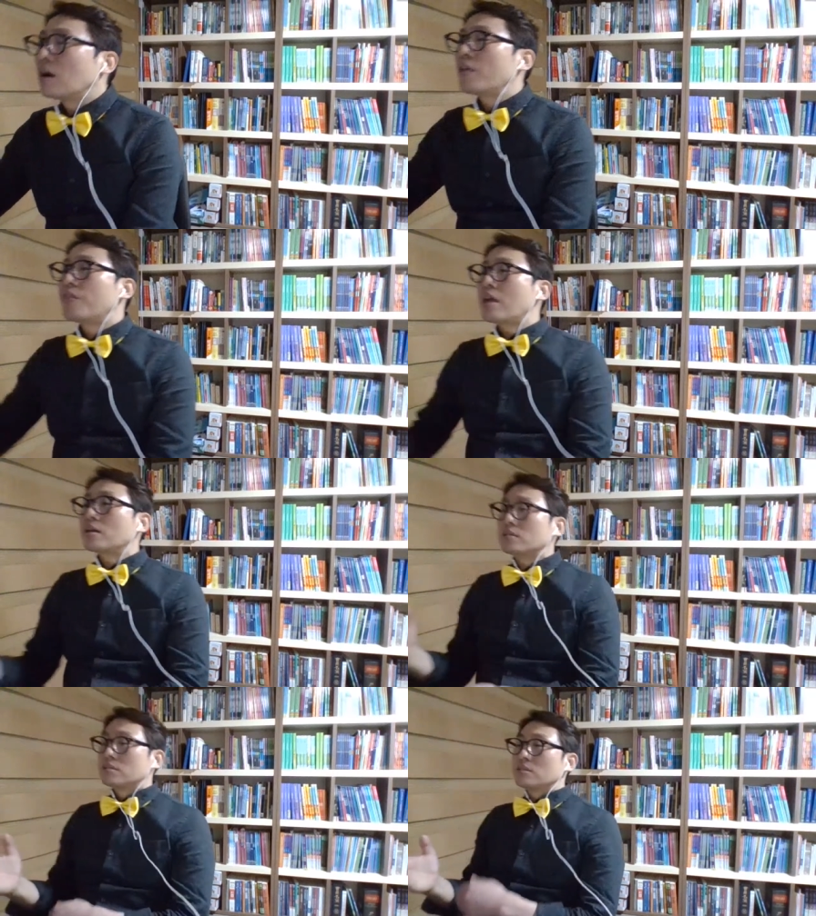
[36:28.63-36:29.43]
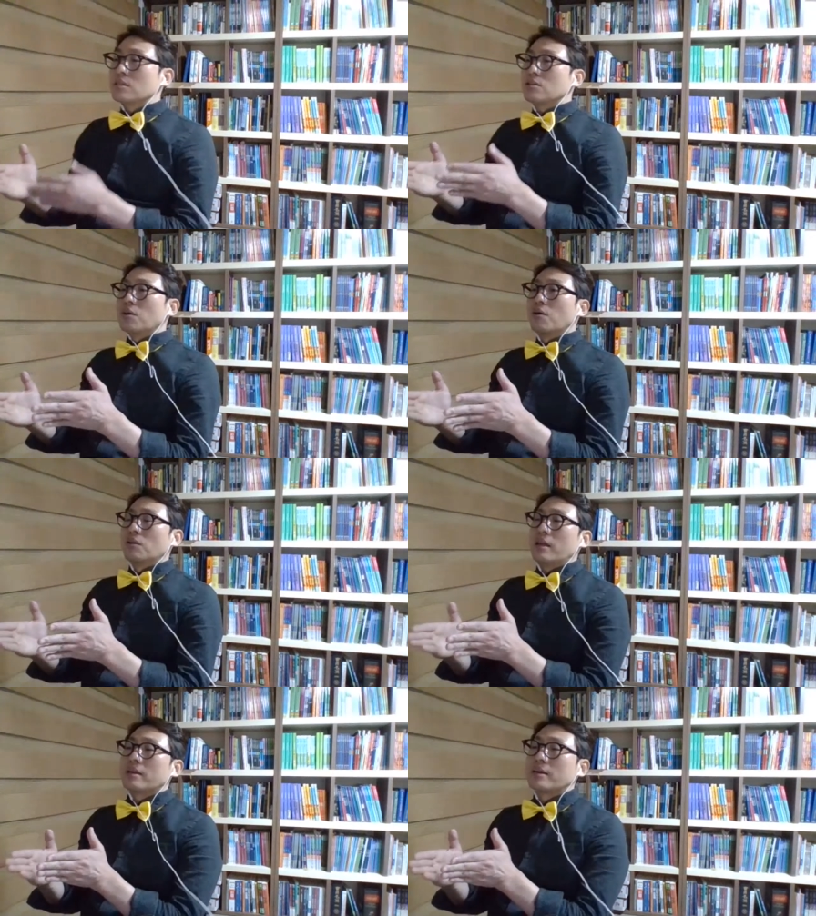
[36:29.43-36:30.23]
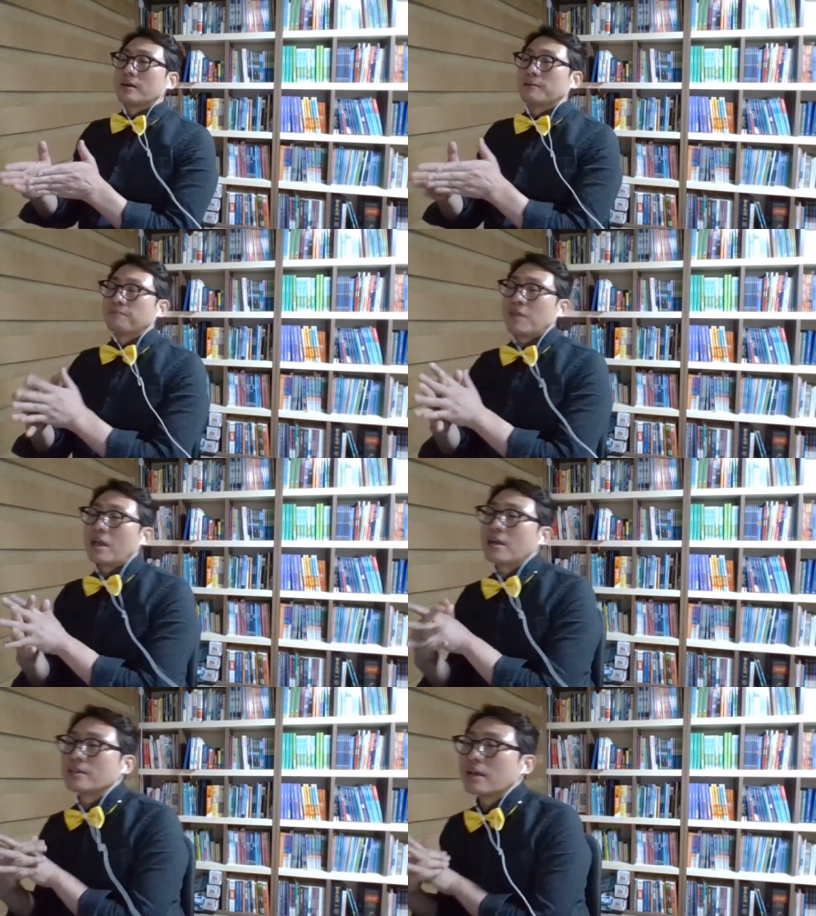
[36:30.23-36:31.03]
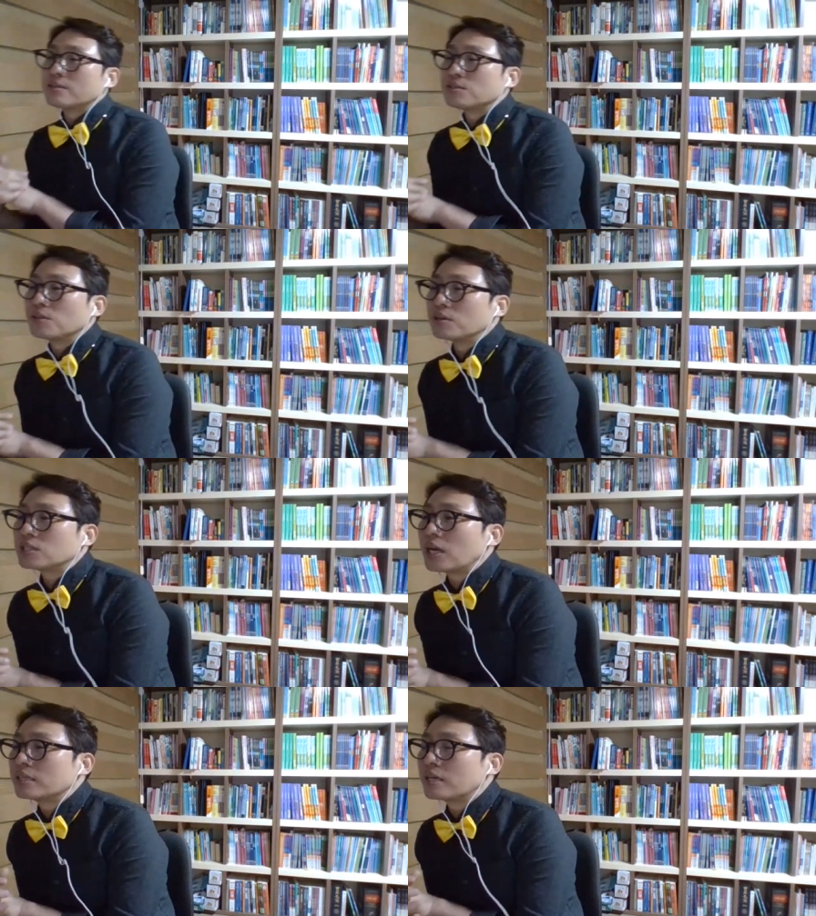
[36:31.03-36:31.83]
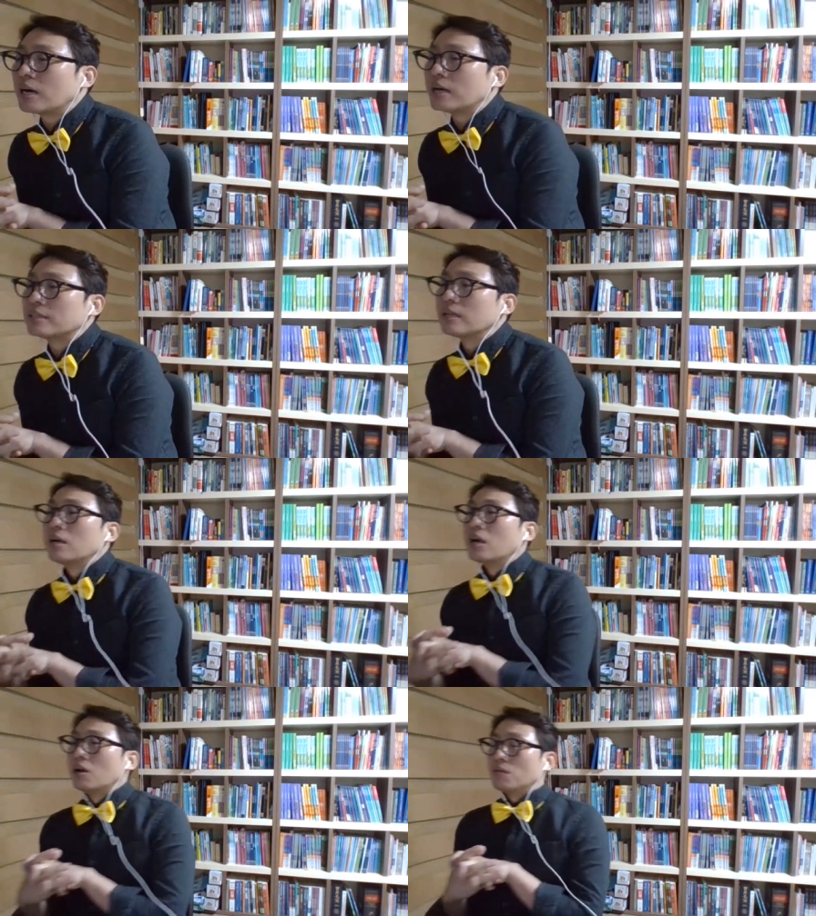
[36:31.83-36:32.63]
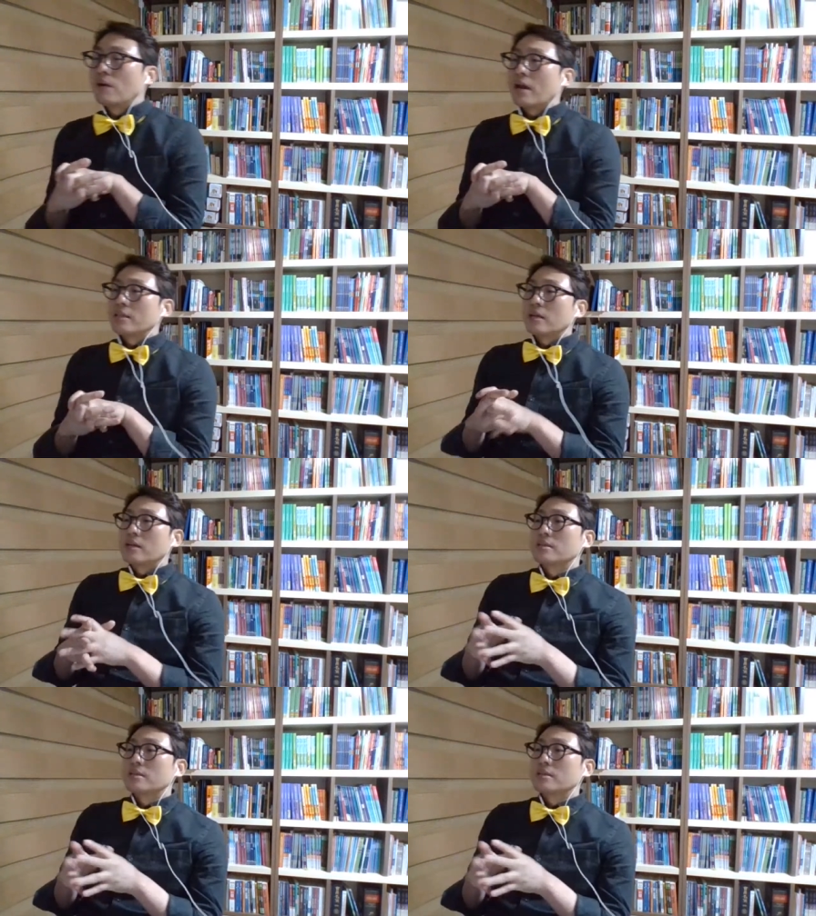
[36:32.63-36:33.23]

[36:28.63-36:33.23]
I think like as you know, Chai Khan, right?